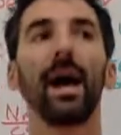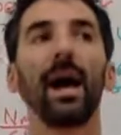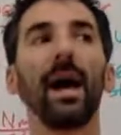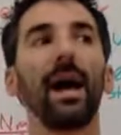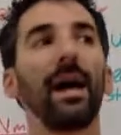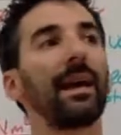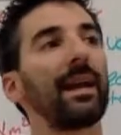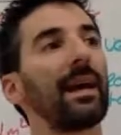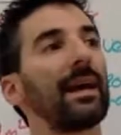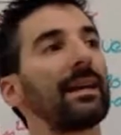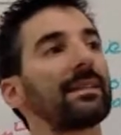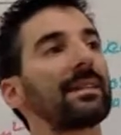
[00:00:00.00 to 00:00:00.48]

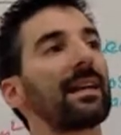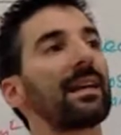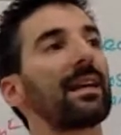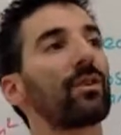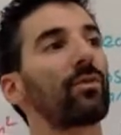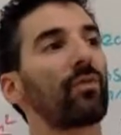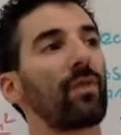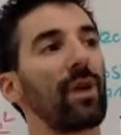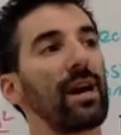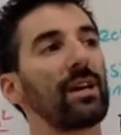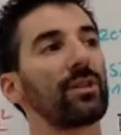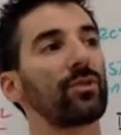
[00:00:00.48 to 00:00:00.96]
And as I
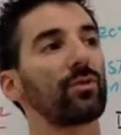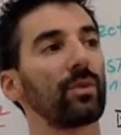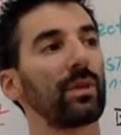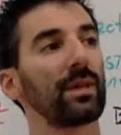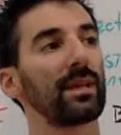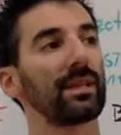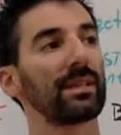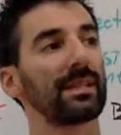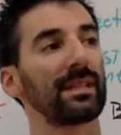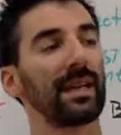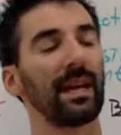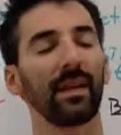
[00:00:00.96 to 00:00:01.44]

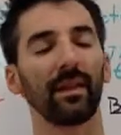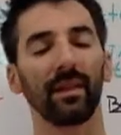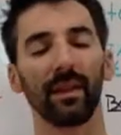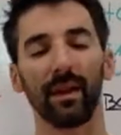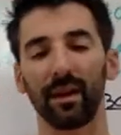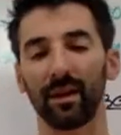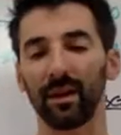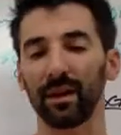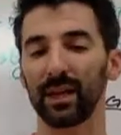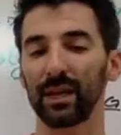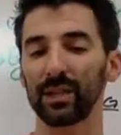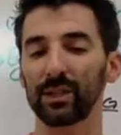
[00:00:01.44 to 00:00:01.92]
gradually stay
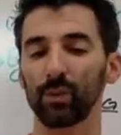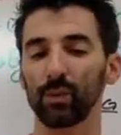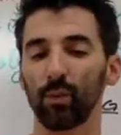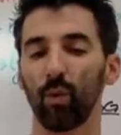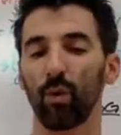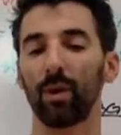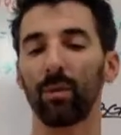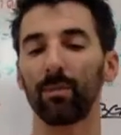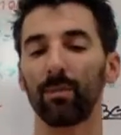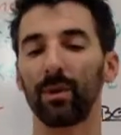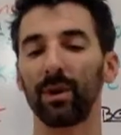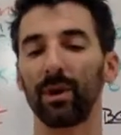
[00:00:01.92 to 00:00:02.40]
there, it gets
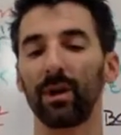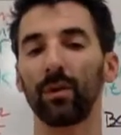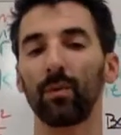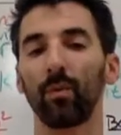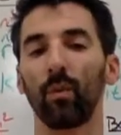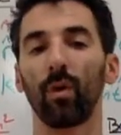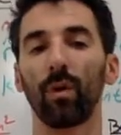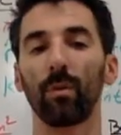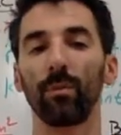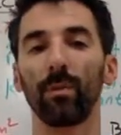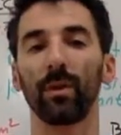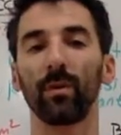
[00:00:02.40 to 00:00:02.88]
warmer and
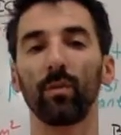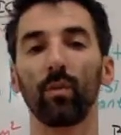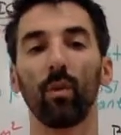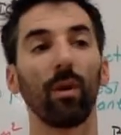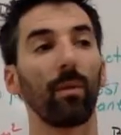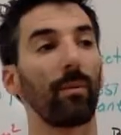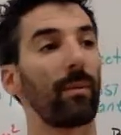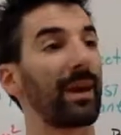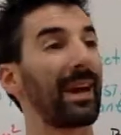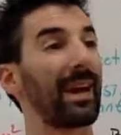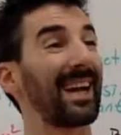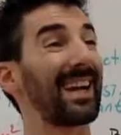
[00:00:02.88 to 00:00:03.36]
warmer and
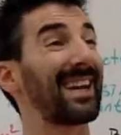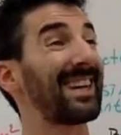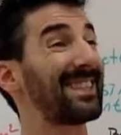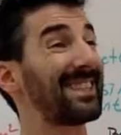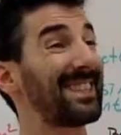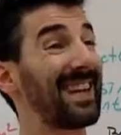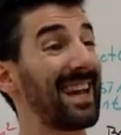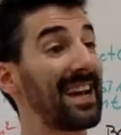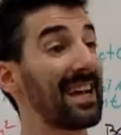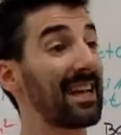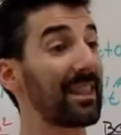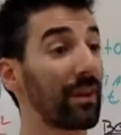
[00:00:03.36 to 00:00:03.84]
warmer. And I can
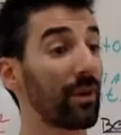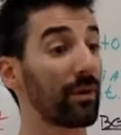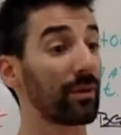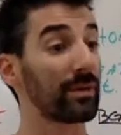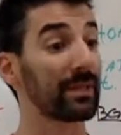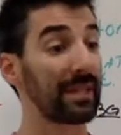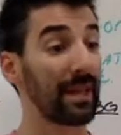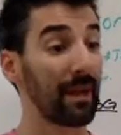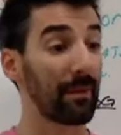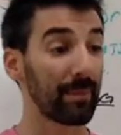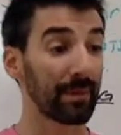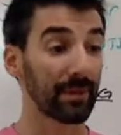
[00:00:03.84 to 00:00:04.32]
take
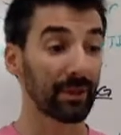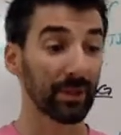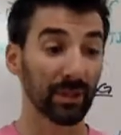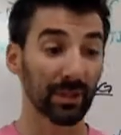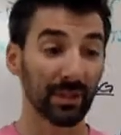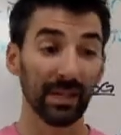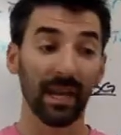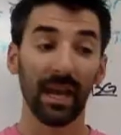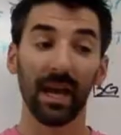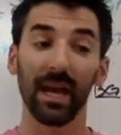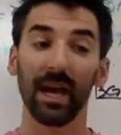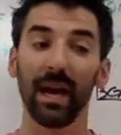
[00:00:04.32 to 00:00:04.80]
those
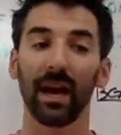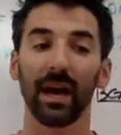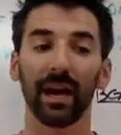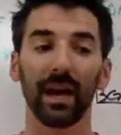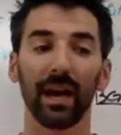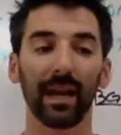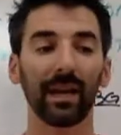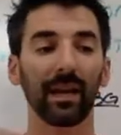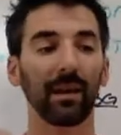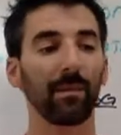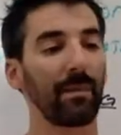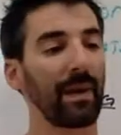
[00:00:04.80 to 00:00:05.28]
temperatures and
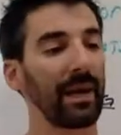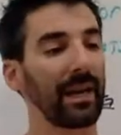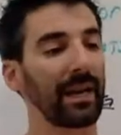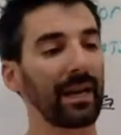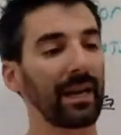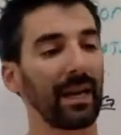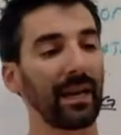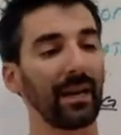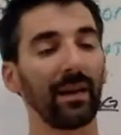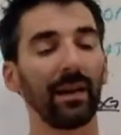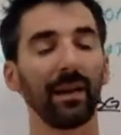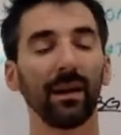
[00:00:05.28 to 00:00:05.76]
I can make
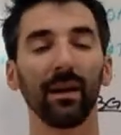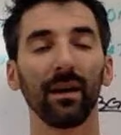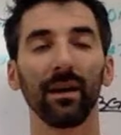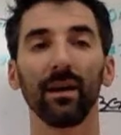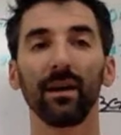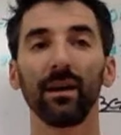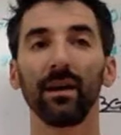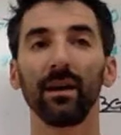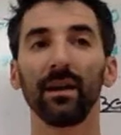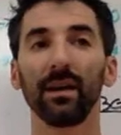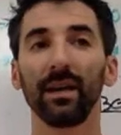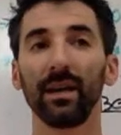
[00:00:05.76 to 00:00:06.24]
a
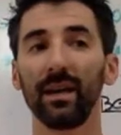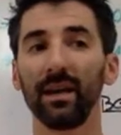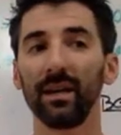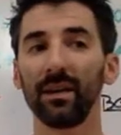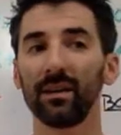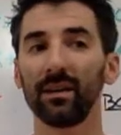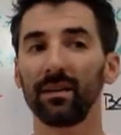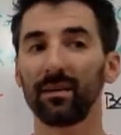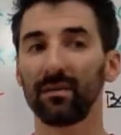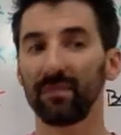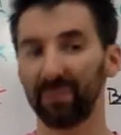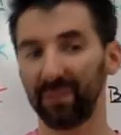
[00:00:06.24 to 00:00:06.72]

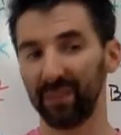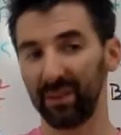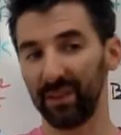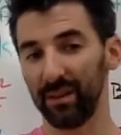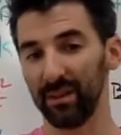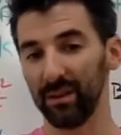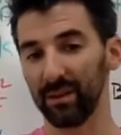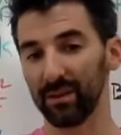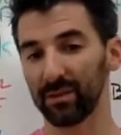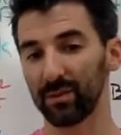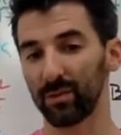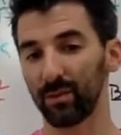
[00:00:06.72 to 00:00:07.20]
heat
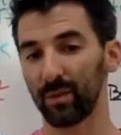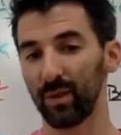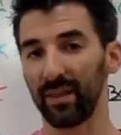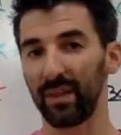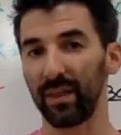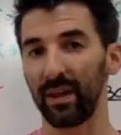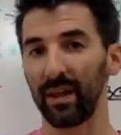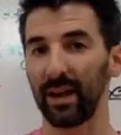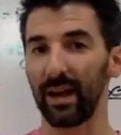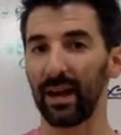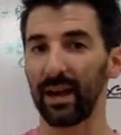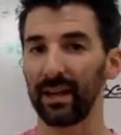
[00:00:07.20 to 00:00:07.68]
field
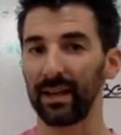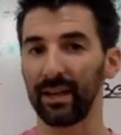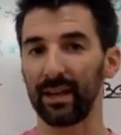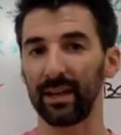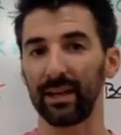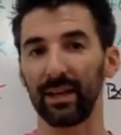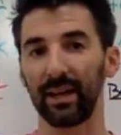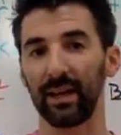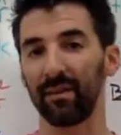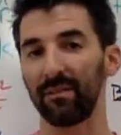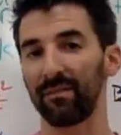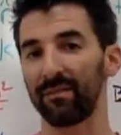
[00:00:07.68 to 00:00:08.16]
with it. I
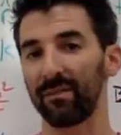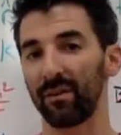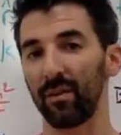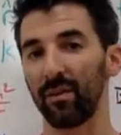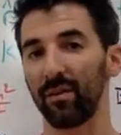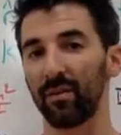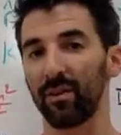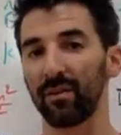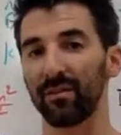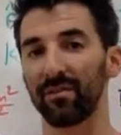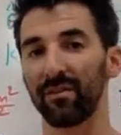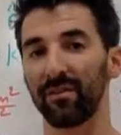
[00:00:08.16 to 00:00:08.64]
can get
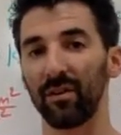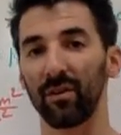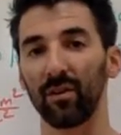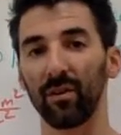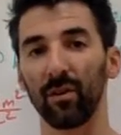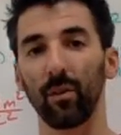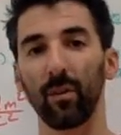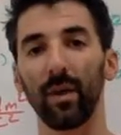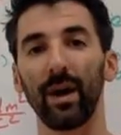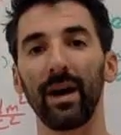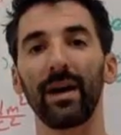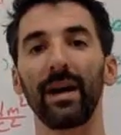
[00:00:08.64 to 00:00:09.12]
further and
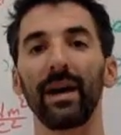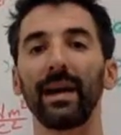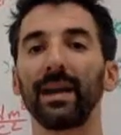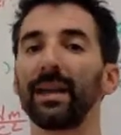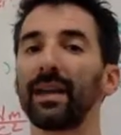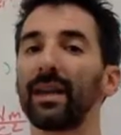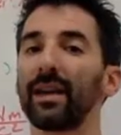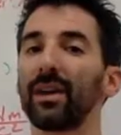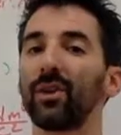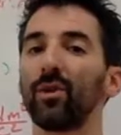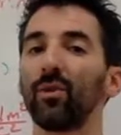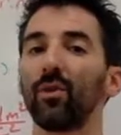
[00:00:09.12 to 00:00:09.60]
further away. I
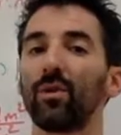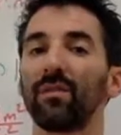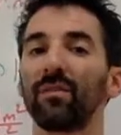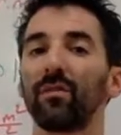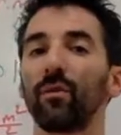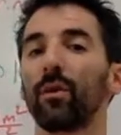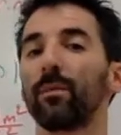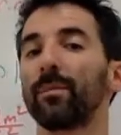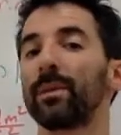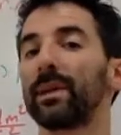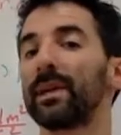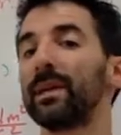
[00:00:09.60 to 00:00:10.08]
can get a
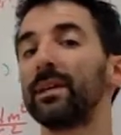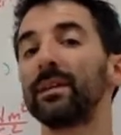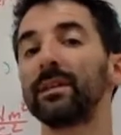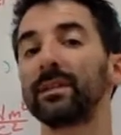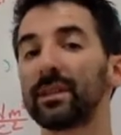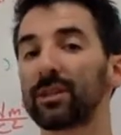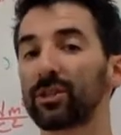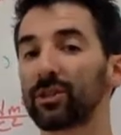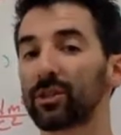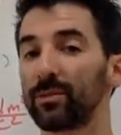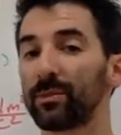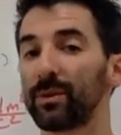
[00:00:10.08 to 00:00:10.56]
uniform heat
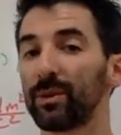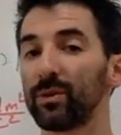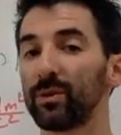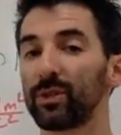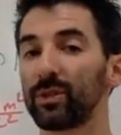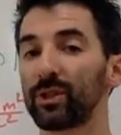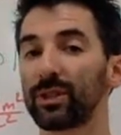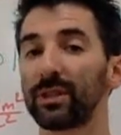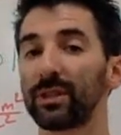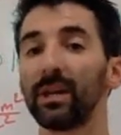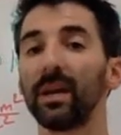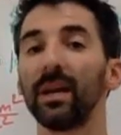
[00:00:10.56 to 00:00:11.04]

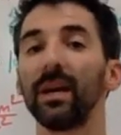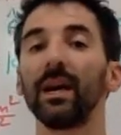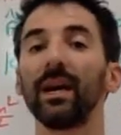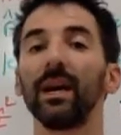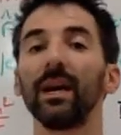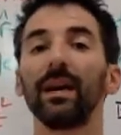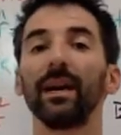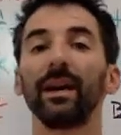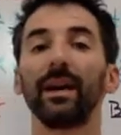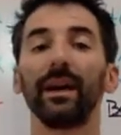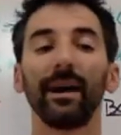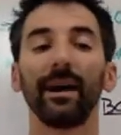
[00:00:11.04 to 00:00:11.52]
distribution.
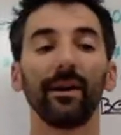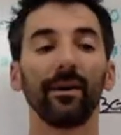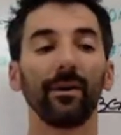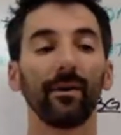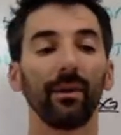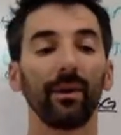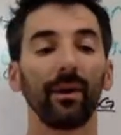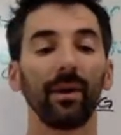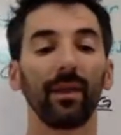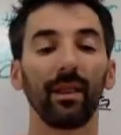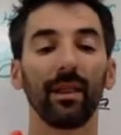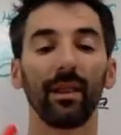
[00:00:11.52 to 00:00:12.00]

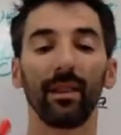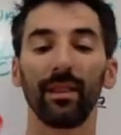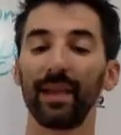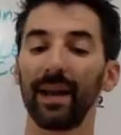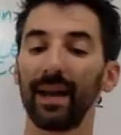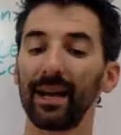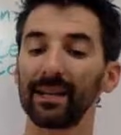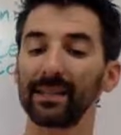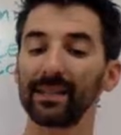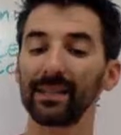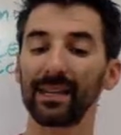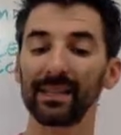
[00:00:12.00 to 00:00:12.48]
Now,
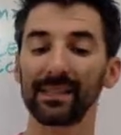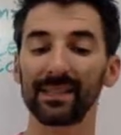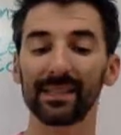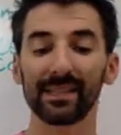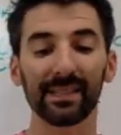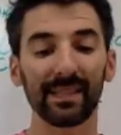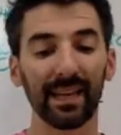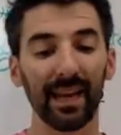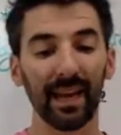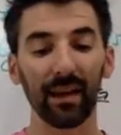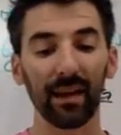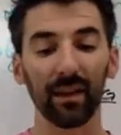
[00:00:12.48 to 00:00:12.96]
that's a
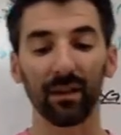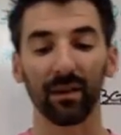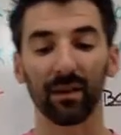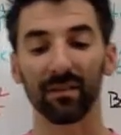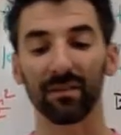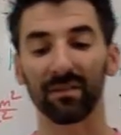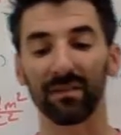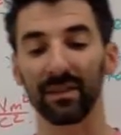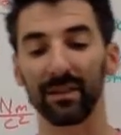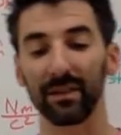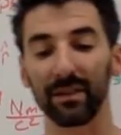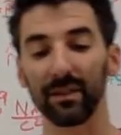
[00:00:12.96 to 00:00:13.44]

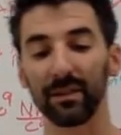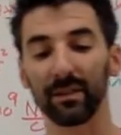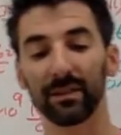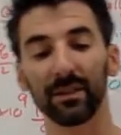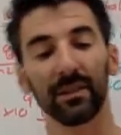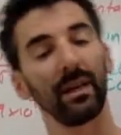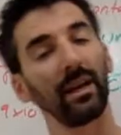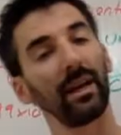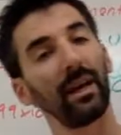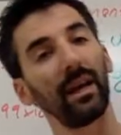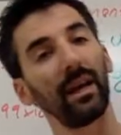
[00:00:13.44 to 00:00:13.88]
scalar field.